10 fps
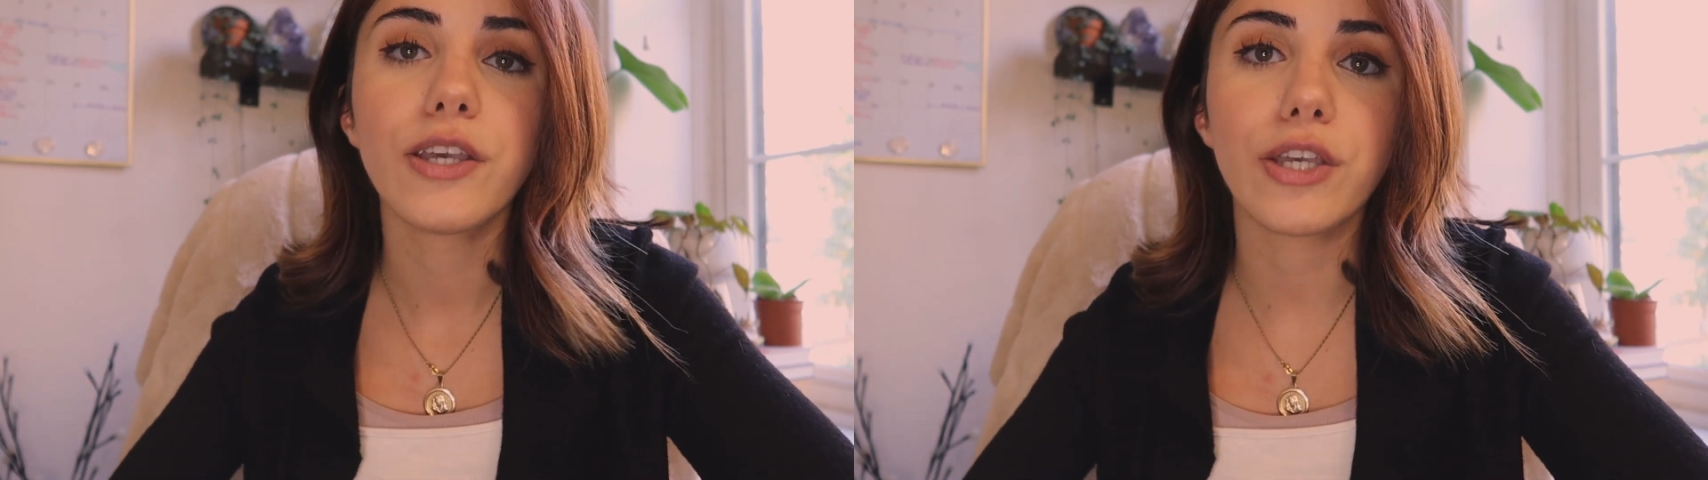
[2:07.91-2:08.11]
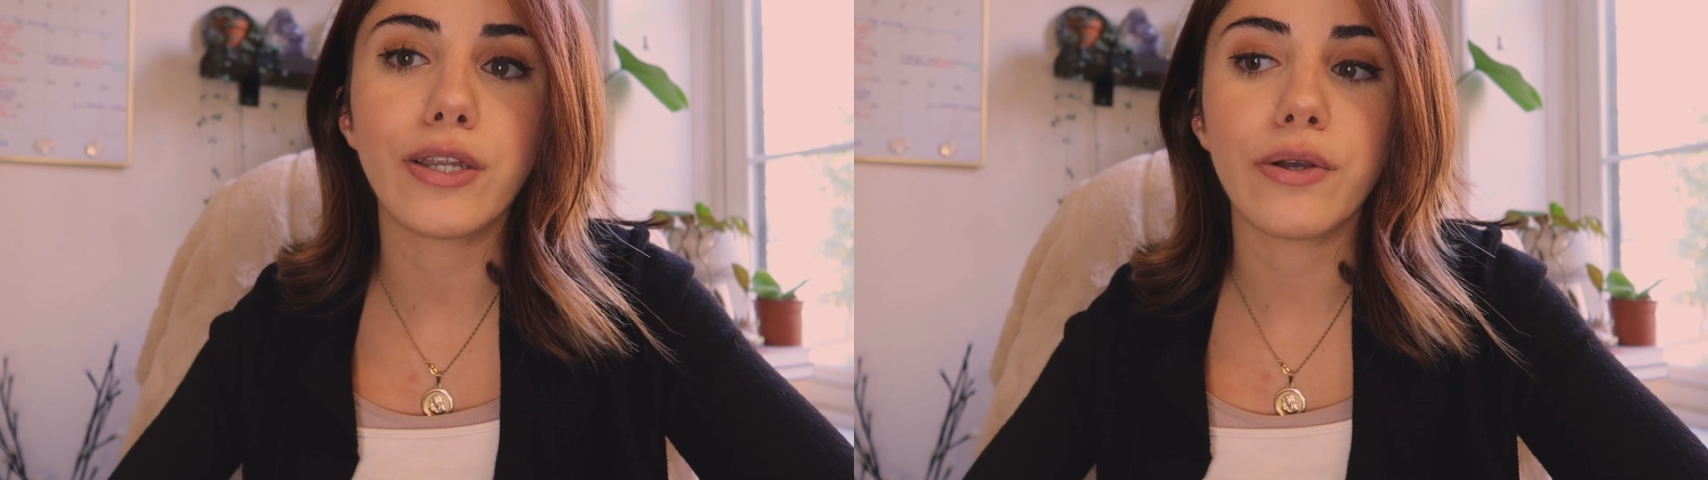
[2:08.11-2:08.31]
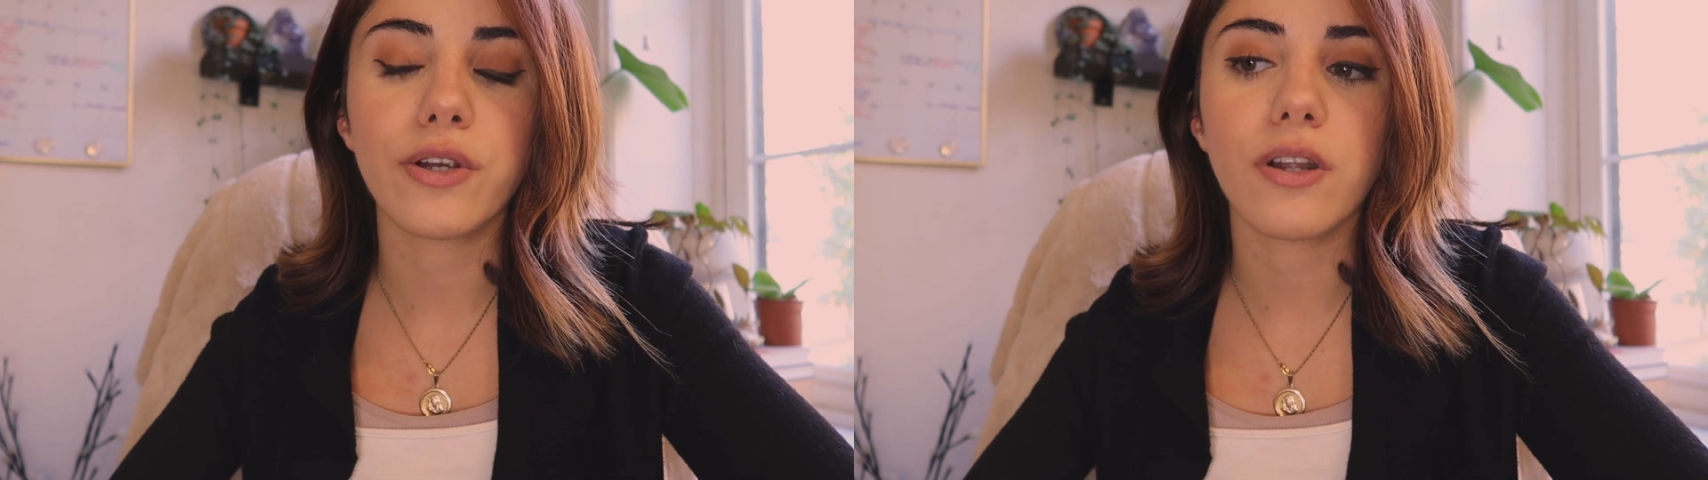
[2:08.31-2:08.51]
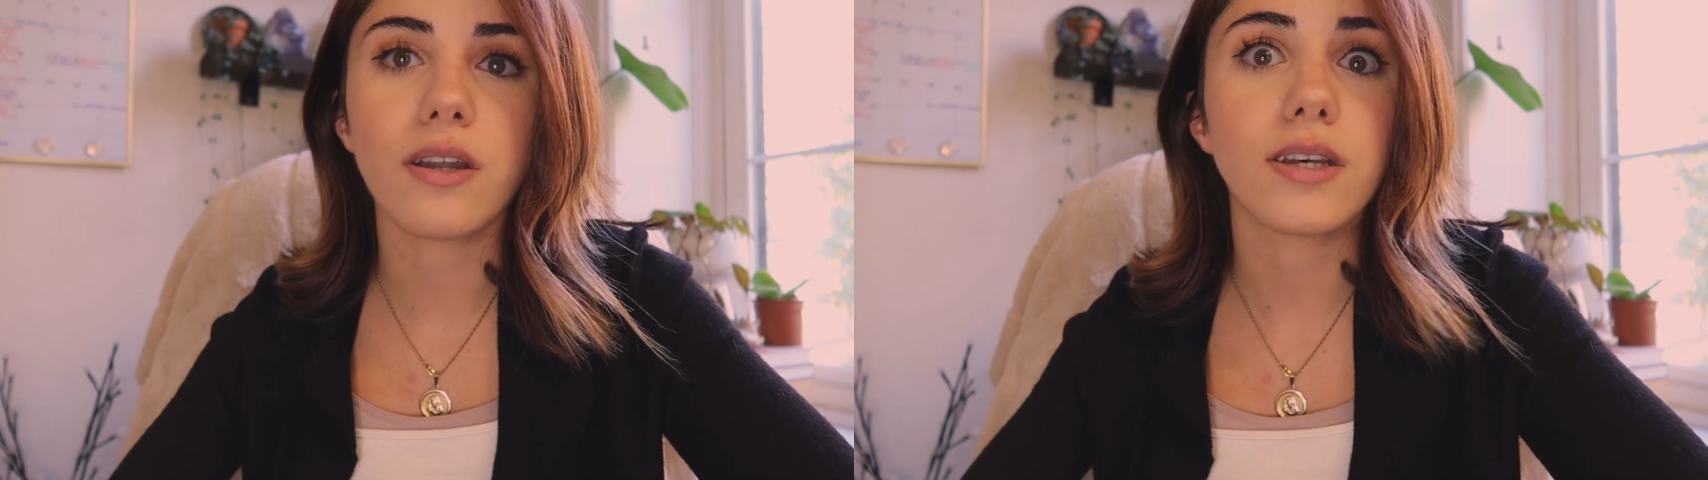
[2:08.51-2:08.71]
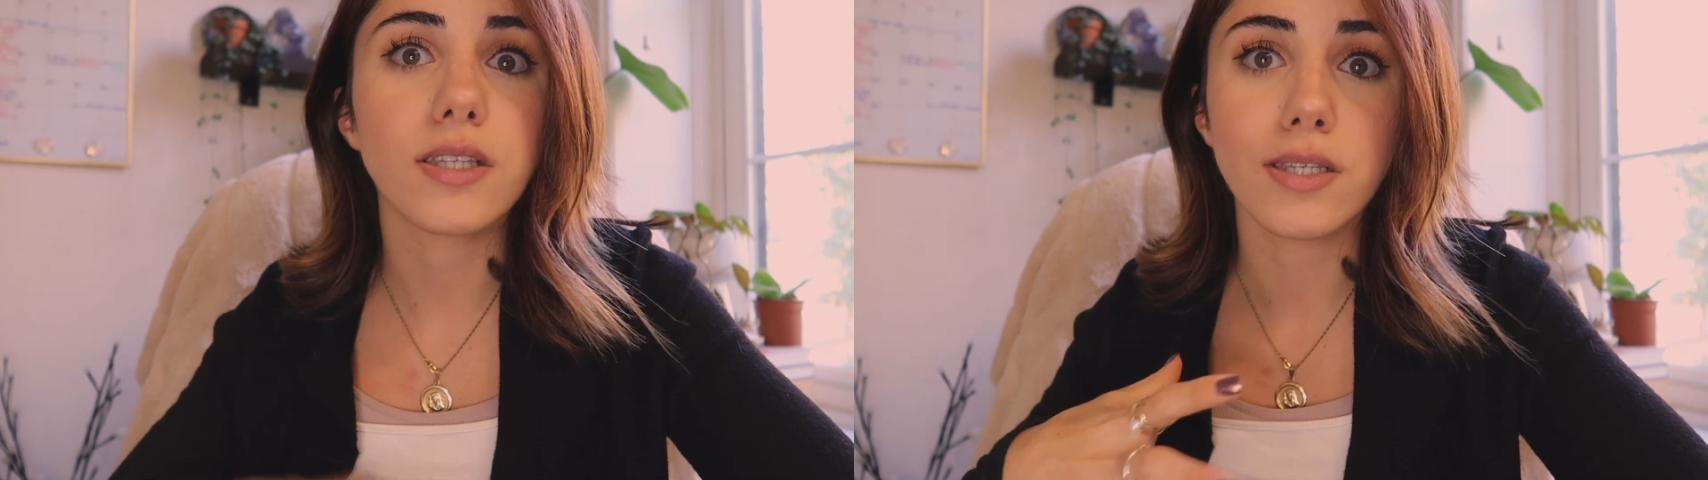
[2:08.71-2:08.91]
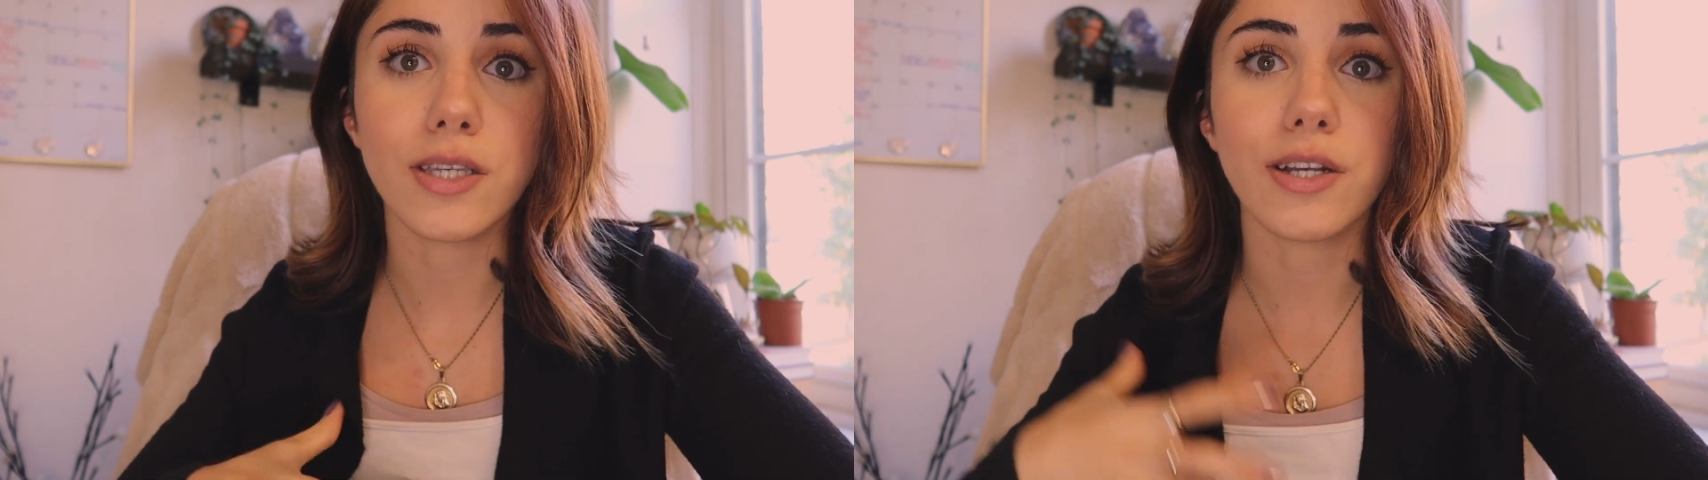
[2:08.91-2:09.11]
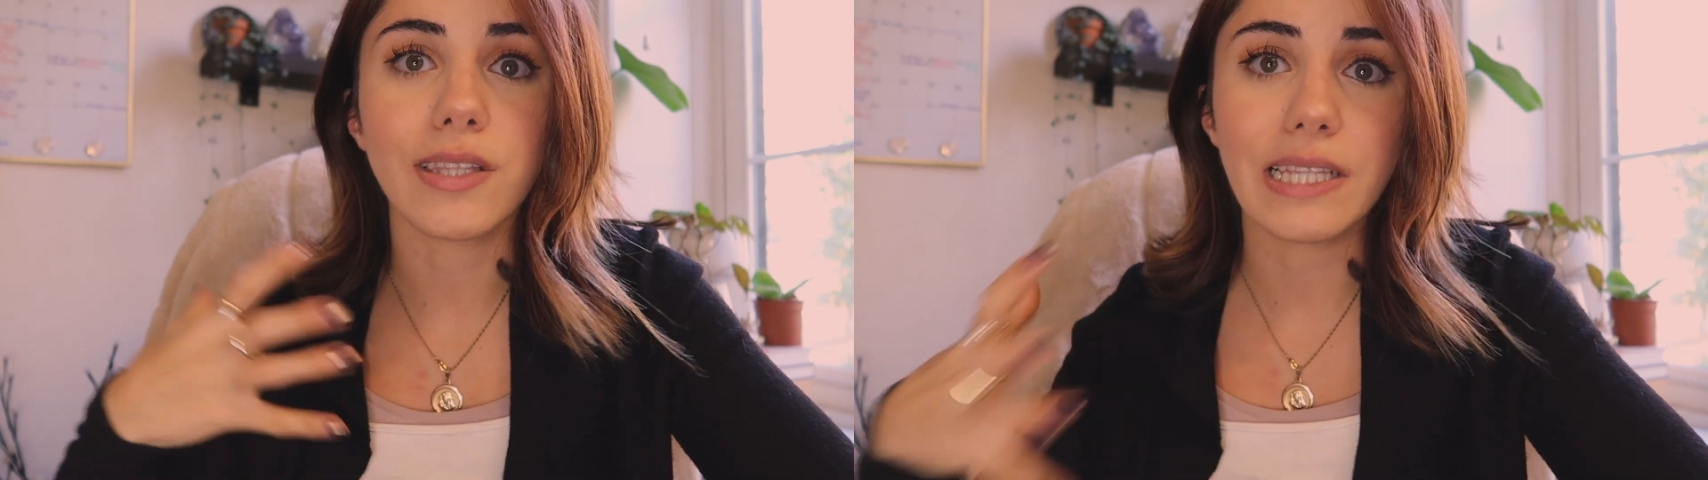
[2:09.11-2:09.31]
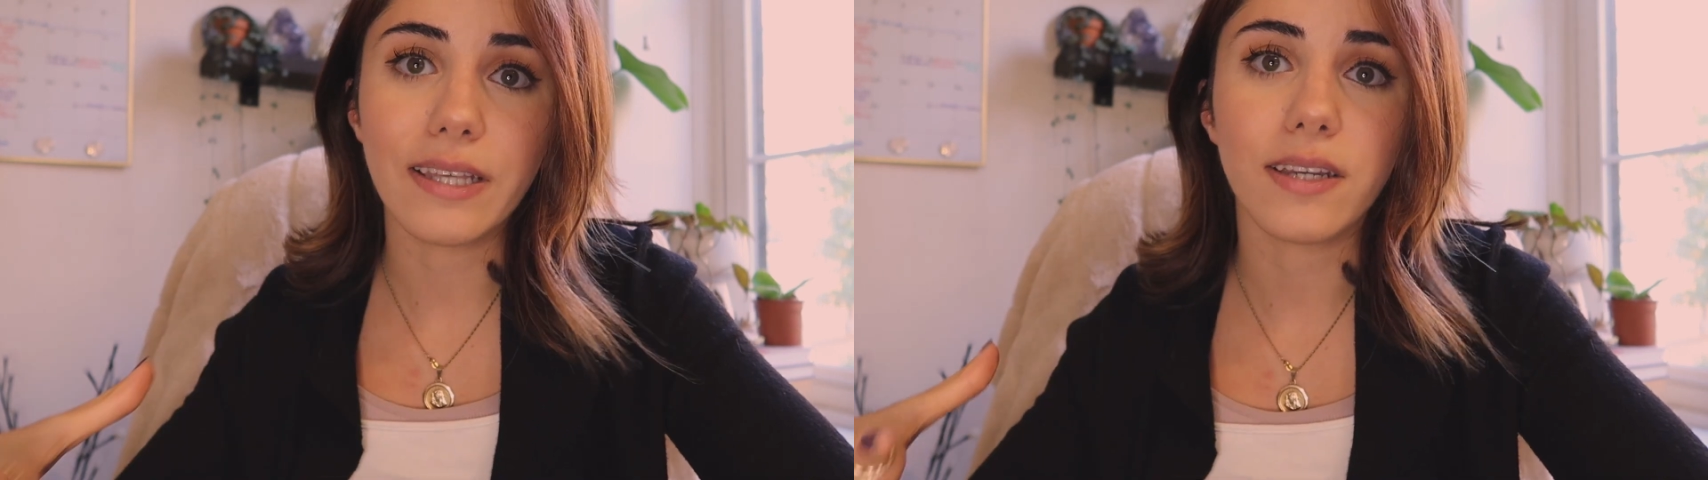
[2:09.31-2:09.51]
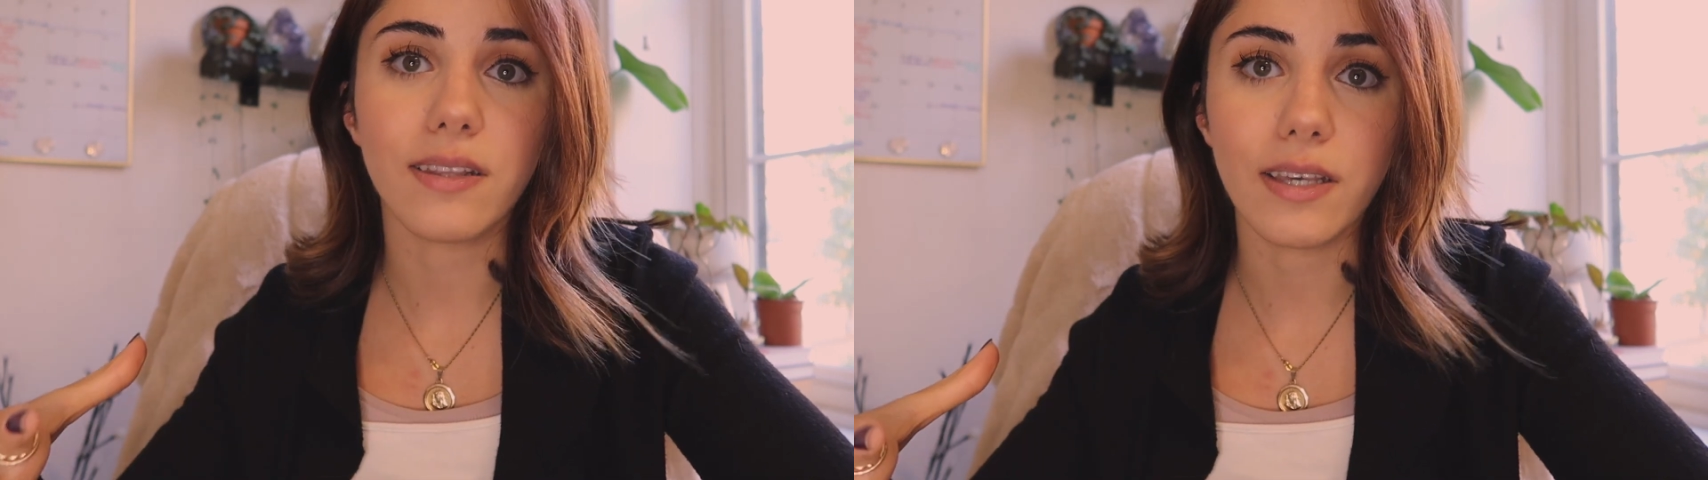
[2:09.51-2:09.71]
You know, you're not necessarily late in